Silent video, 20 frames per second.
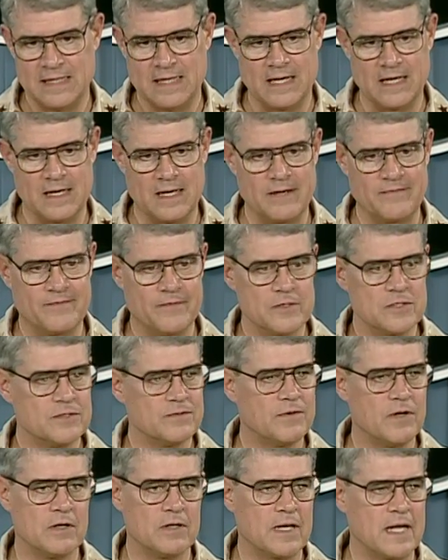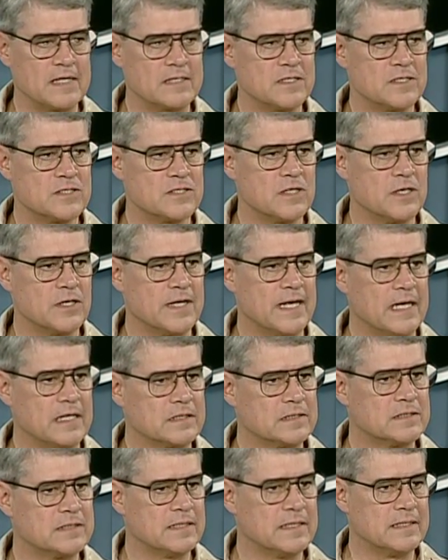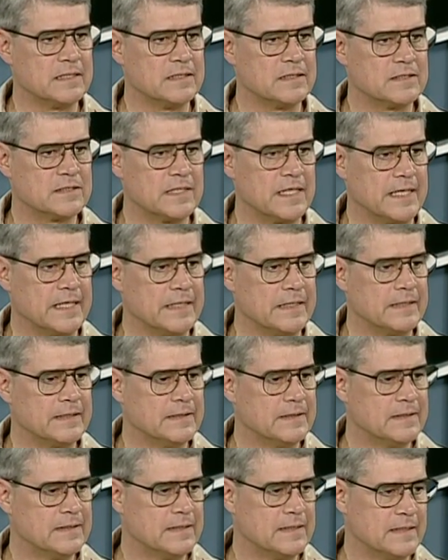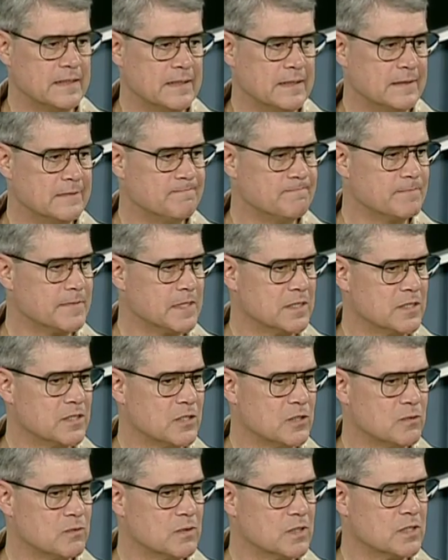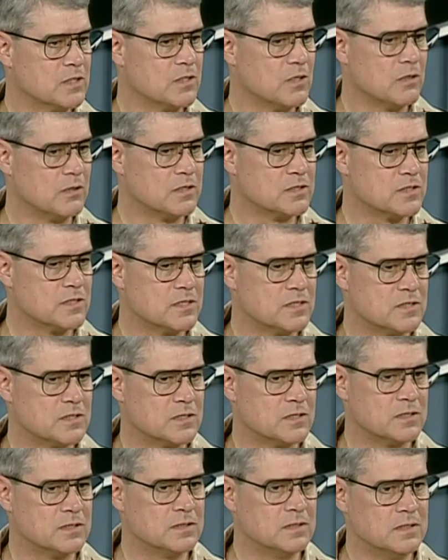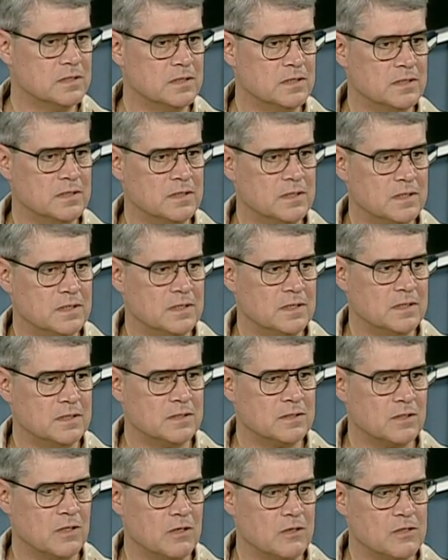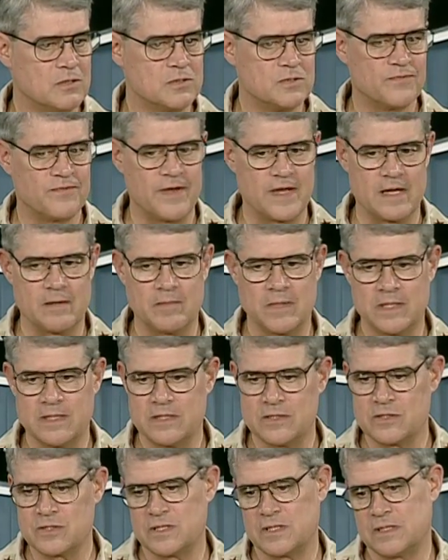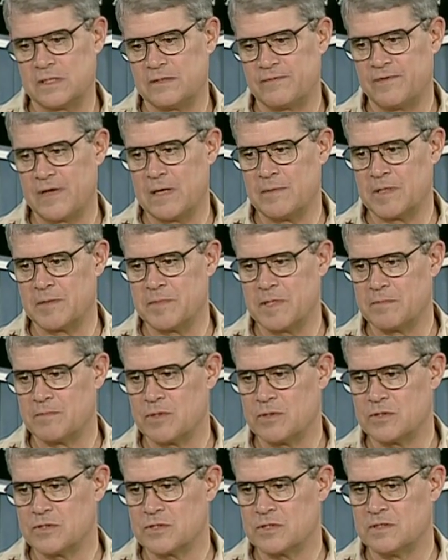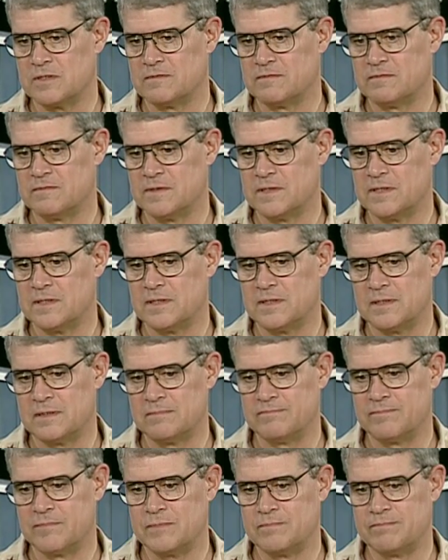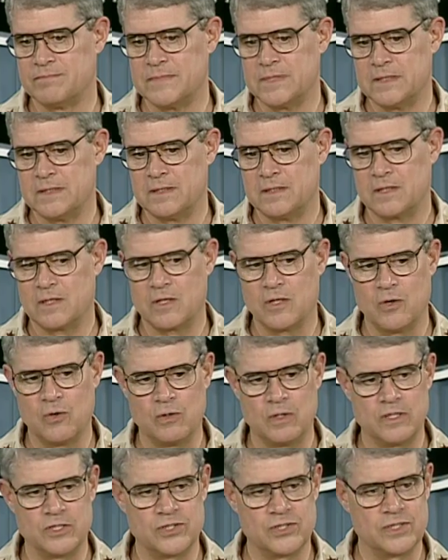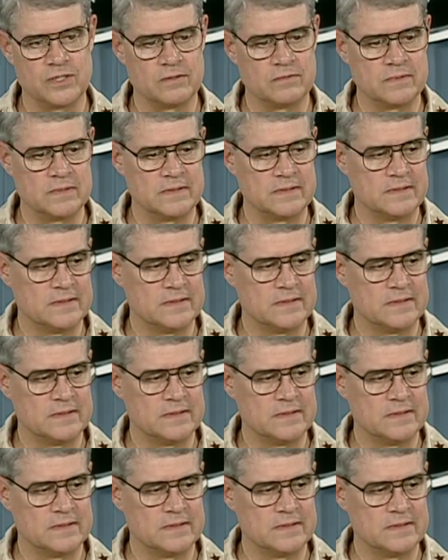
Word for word: I, I first of all like to start out uh, saying uh, you know, condolences to to all those families and family members of uh, coalition